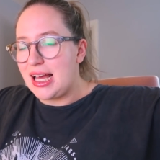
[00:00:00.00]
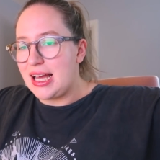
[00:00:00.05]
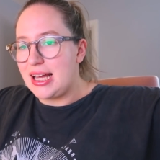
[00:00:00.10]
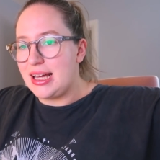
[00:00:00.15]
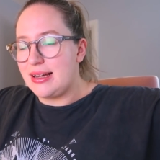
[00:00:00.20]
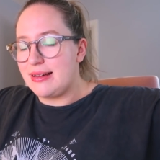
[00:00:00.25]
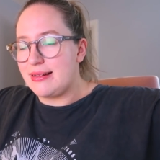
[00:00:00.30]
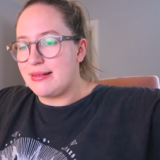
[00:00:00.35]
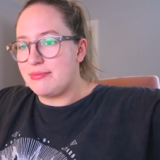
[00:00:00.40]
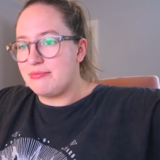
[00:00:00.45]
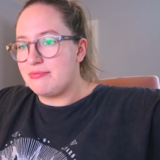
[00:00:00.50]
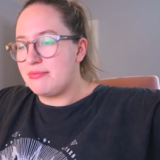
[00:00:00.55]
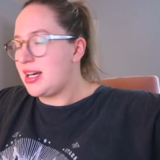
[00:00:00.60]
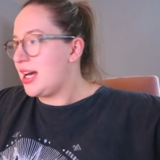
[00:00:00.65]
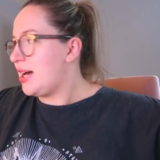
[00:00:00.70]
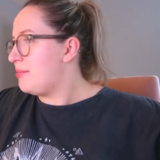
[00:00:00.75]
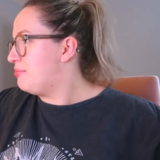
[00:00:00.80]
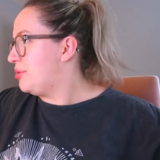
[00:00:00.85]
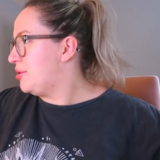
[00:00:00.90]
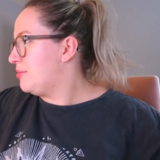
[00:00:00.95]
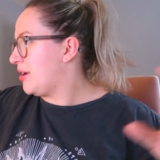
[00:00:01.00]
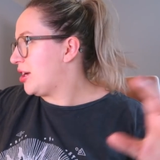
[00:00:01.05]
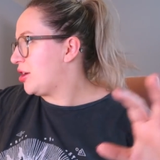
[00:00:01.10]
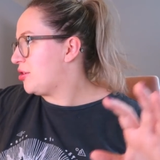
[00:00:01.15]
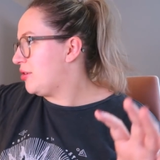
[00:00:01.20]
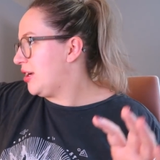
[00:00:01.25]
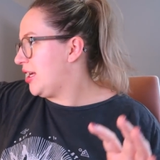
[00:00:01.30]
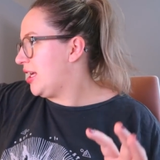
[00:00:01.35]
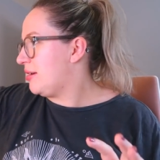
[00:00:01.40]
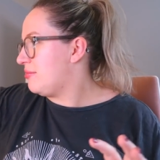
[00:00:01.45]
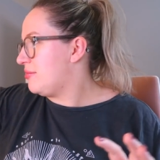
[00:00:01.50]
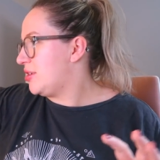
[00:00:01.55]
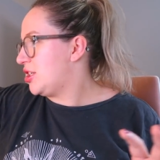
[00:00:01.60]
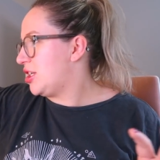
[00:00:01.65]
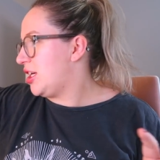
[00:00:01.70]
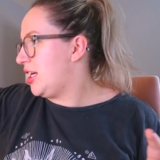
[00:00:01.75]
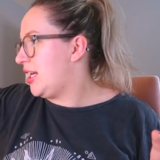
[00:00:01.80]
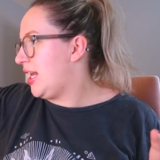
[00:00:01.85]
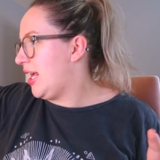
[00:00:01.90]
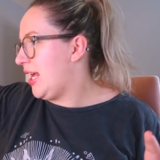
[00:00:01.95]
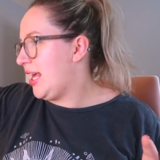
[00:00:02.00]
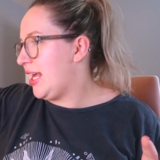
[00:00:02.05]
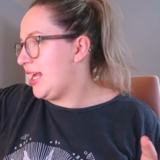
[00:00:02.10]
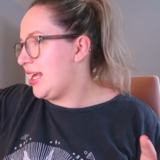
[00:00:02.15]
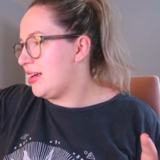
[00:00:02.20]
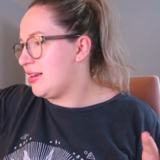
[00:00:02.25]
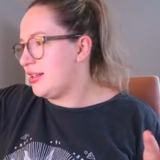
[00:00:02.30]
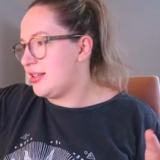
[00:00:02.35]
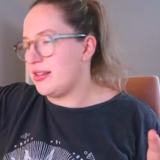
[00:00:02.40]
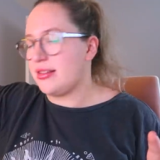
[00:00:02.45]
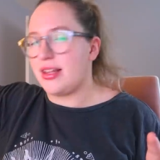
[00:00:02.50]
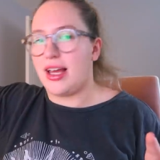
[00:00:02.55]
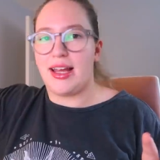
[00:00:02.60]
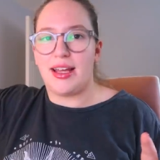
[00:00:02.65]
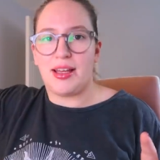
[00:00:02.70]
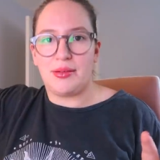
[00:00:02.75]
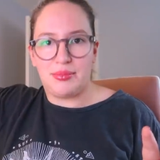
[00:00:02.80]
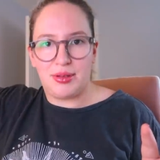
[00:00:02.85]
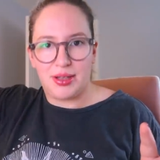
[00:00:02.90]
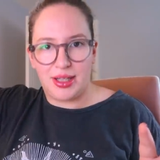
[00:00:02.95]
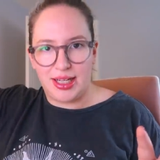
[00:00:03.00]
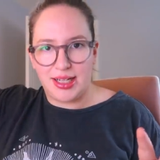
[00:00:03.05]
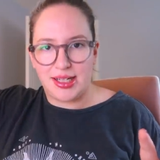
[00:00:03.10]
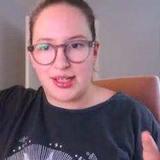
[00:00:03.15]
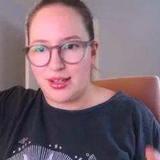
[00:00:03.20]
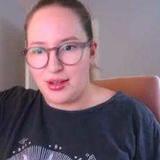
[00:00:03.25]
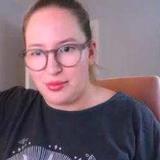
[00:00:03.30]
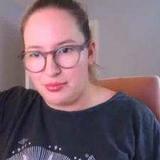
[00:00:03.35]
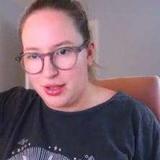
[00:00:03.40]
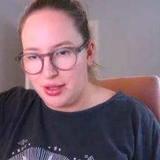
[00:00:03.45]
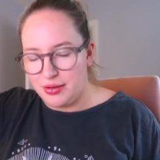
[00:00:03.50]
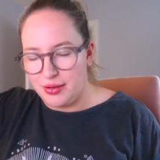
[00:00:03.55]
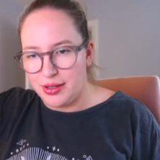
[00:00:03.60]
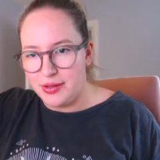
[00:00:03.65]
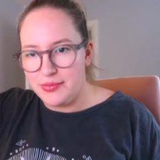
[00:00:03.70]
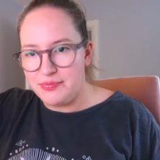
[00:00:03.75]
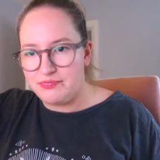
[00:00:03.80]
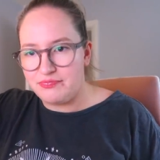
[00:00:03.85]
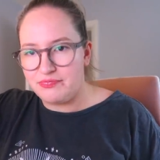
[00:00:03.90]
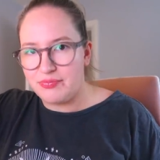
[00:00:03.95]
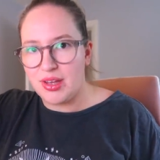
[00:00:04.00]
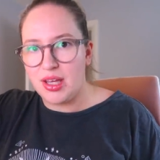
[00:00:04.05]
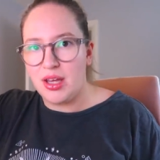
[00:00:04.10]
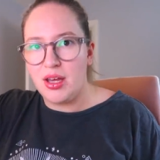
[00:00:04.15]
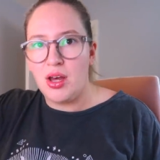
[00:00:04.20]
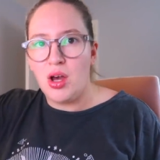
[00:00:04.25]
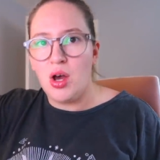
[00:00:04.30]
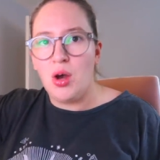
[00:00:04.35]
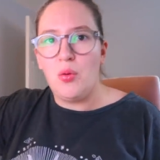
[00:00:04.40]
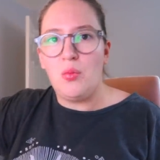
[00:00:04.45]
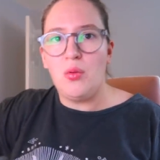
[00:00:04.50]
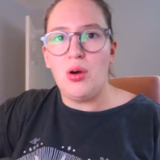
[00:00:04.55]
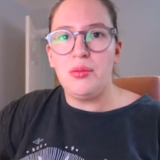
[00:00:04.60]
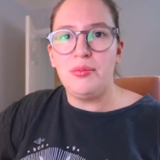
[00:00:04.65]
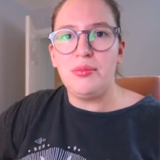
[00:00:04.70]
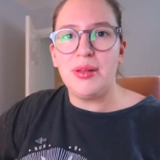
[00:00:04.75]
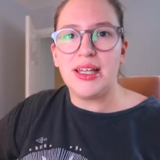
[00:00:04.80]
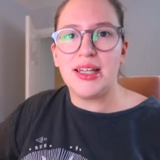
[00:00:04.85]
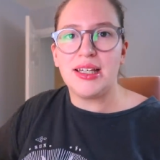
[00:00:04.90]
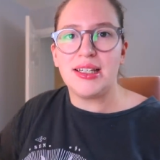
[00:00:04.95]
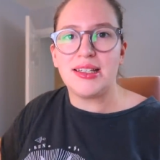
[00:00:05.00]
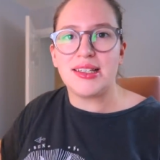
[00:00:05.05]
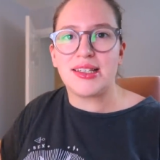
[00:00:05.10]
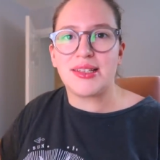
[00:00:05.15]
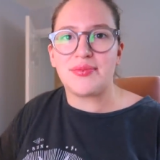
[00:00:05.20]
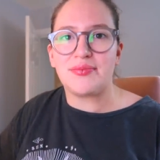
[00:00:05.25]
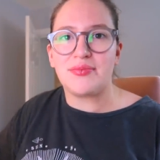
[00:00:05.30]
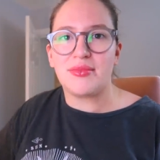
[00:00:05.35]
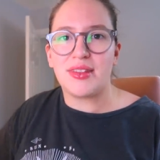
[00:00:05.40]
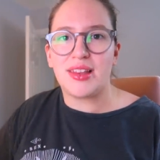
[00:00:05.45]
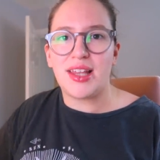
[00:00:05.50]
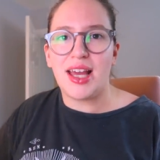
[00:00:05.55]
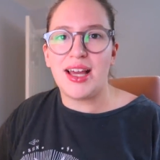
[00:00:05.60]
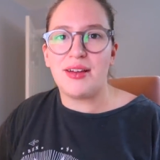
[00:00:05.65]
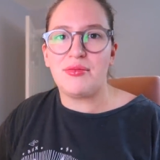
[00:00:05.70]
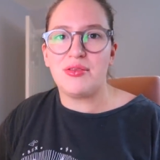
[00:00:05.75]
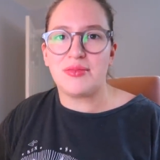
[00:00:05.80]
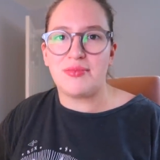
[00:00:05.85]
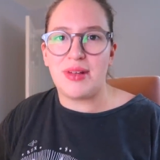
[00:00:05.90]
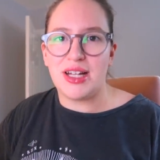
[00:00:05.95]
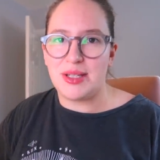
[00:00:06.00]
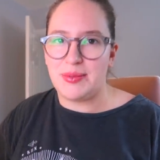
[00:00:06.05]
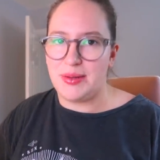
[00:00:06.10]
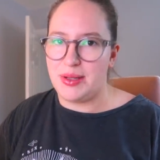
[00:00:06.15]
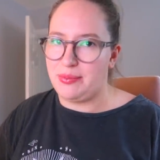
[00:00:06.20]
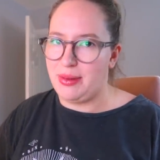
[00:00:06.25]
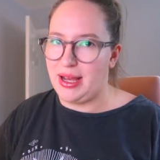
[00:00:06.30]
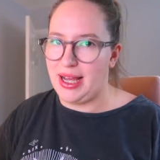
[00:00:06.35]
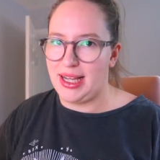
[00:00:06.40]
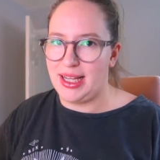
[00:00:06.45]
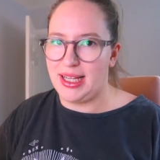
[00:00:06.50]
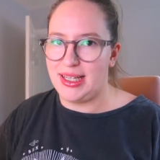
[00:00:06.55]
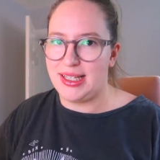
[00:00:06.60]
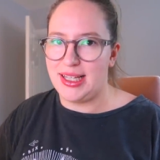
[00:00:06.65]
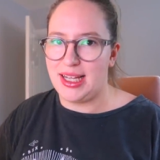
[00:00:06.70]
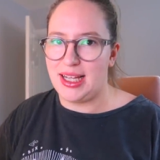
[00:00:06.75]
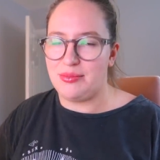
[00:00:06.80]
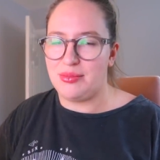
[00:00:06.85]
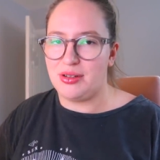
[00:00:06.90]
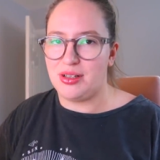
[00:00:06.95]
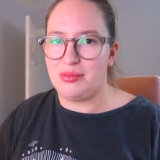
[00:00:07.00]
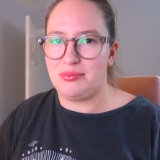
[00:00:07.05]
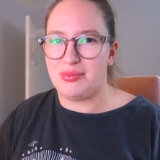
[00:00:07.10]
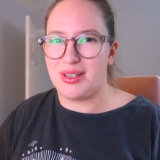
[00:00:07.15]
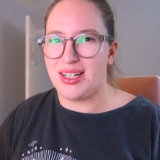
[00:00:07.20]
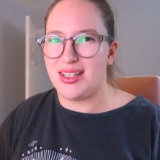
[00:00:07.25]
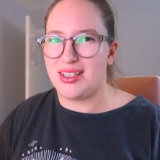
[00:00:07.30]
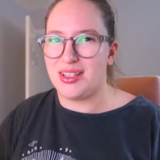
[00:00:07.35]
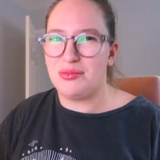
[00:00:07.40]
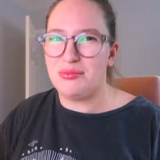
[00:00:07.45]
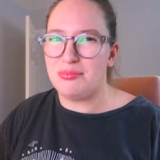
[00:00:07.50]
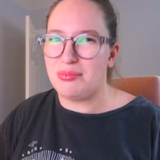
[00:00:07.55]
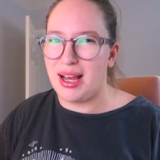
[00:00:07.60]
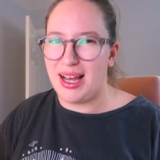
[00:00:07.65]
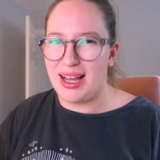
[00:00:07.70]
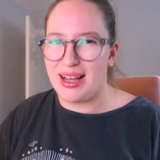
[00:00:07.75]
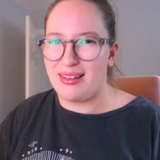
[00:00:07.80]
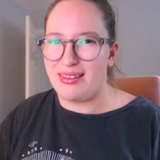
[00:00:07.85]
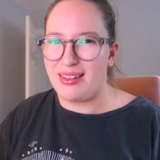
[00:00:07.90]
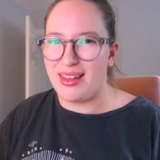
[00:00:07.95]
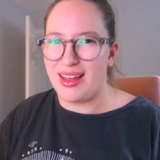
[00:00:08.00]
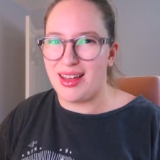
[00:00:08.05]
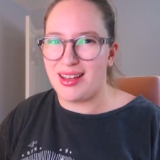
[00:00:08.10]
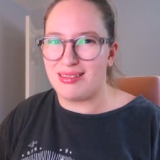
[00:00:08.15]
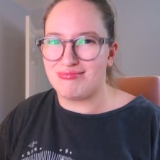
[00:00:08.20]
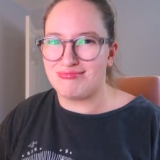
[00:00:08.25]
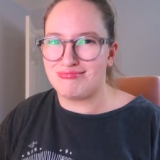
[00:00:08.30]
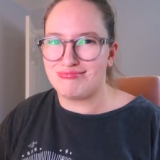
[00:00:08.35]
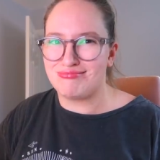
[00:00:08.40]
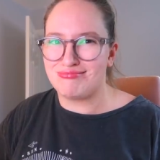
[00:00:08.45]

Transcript: um, and put my Cricut machine here so that I can plug it into the computer. One, because that was meant to be a packing table, but I don't pack there.